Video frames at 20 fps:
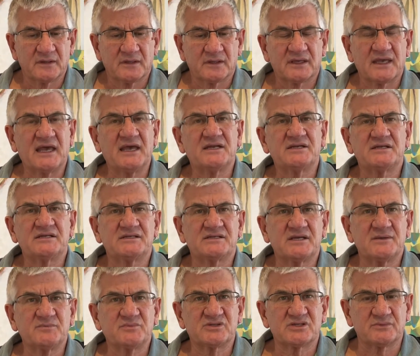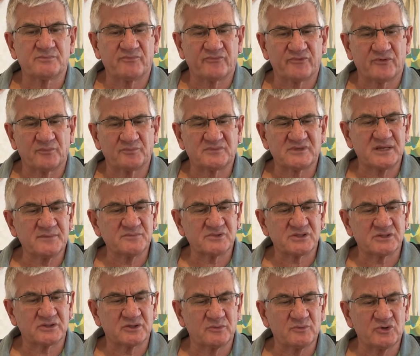Candy Timpson from
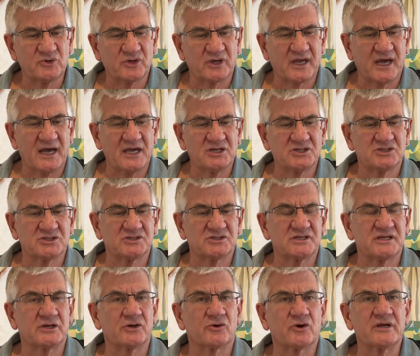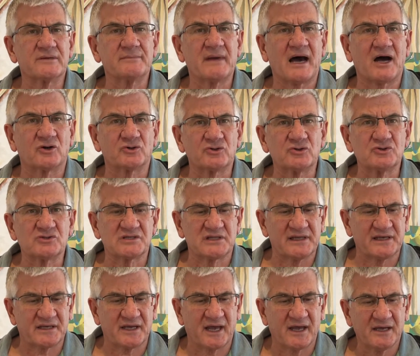Timpson Communications in her email
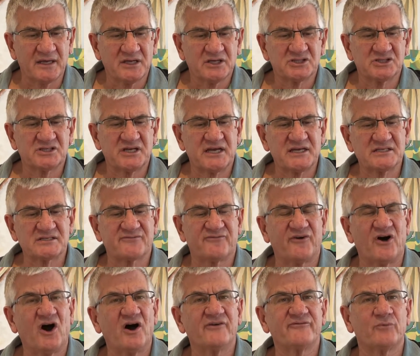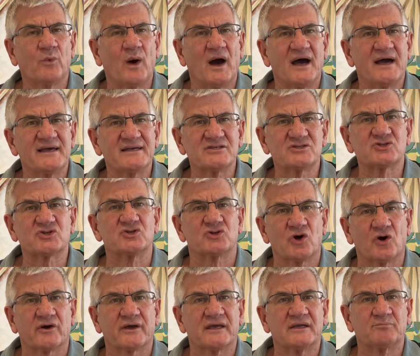newsletter shares 5 ways to
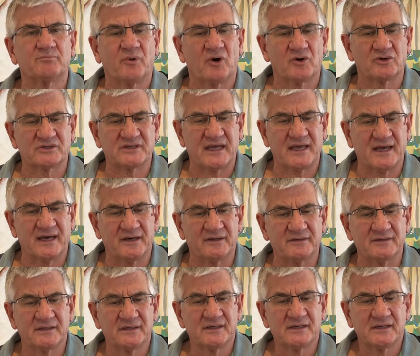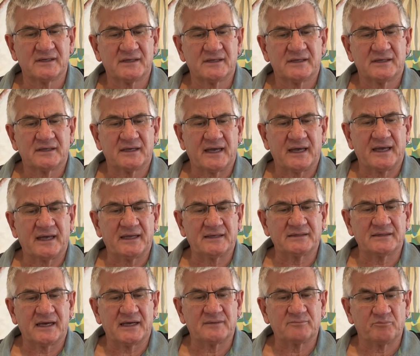not get bogged down
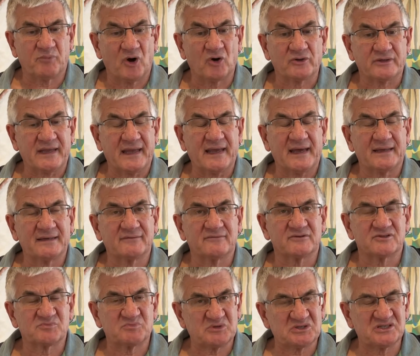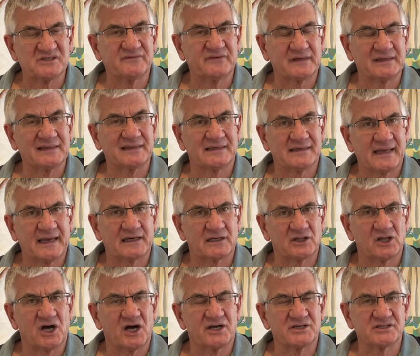and bogged down specifically in
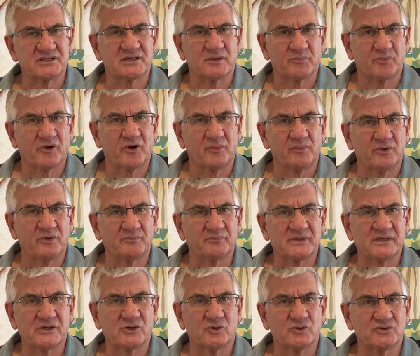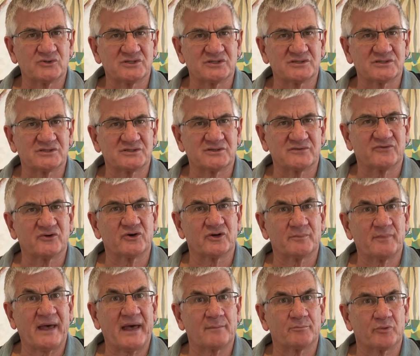analysing a problem, because you've heard
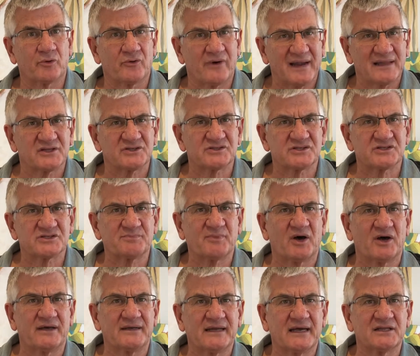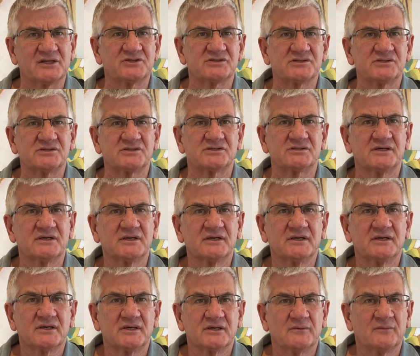about paralysis by analysis.
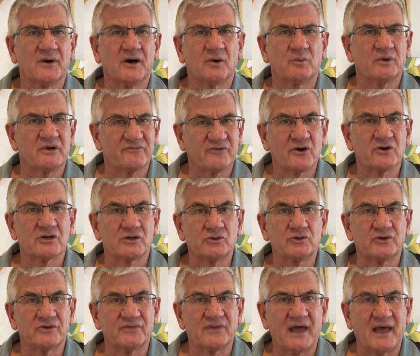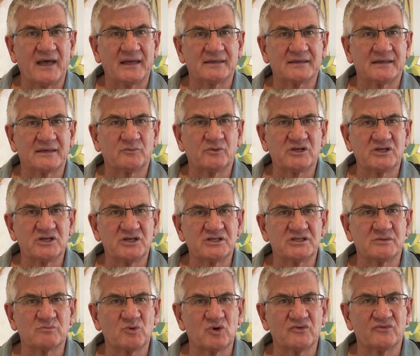Well, we're very good at that and we need
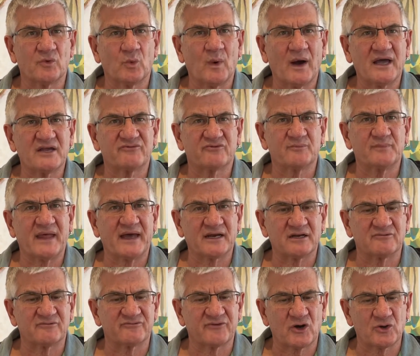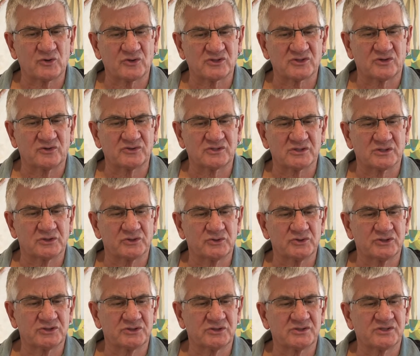to move away from that and focus on
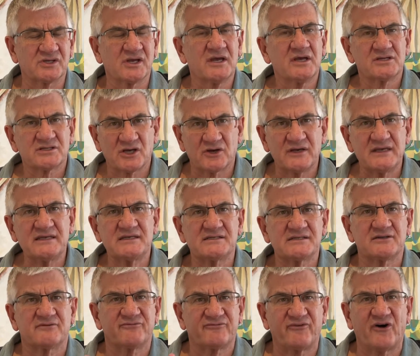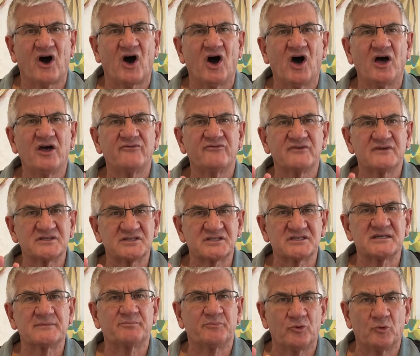solutions. So here's the 5
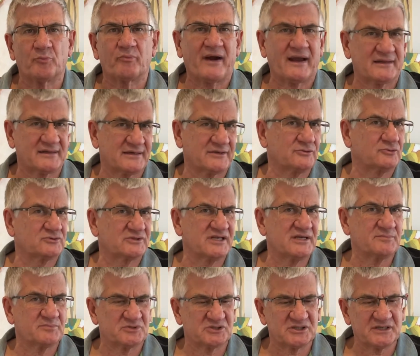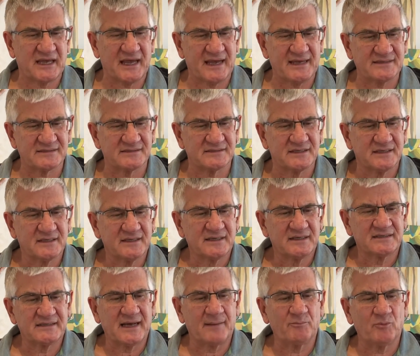simple practical tips she has.
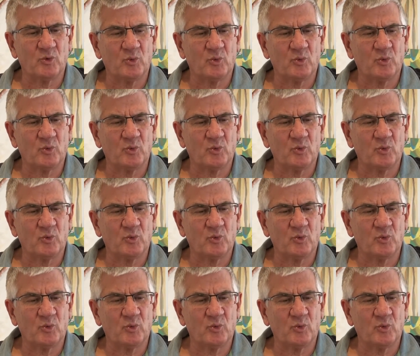Number